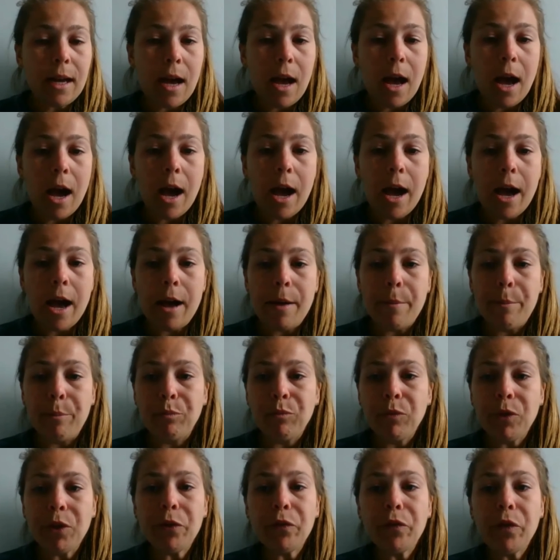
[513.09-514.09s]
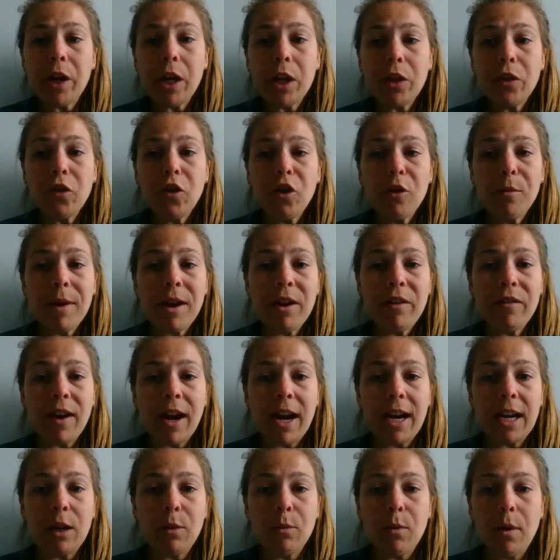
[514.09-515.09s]
read through my
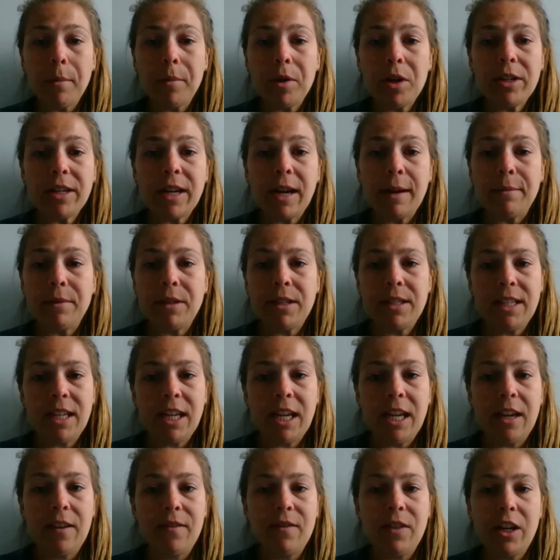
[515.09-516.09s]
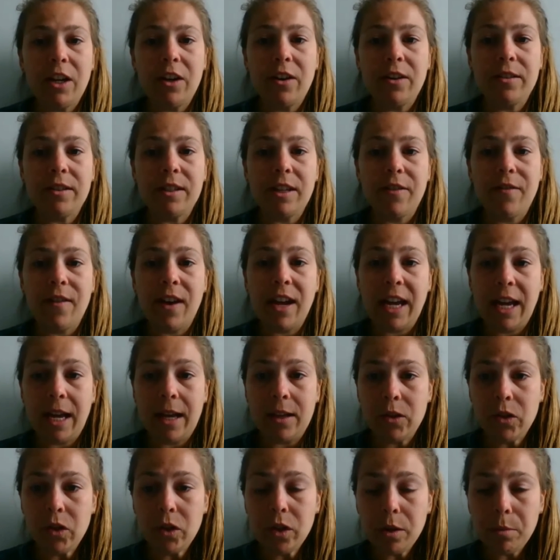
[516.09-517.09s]
writing one more time to see if I
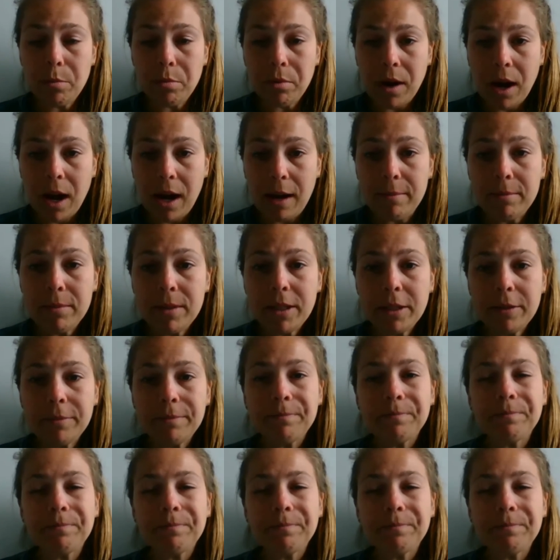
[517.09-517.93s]
answered the prompt.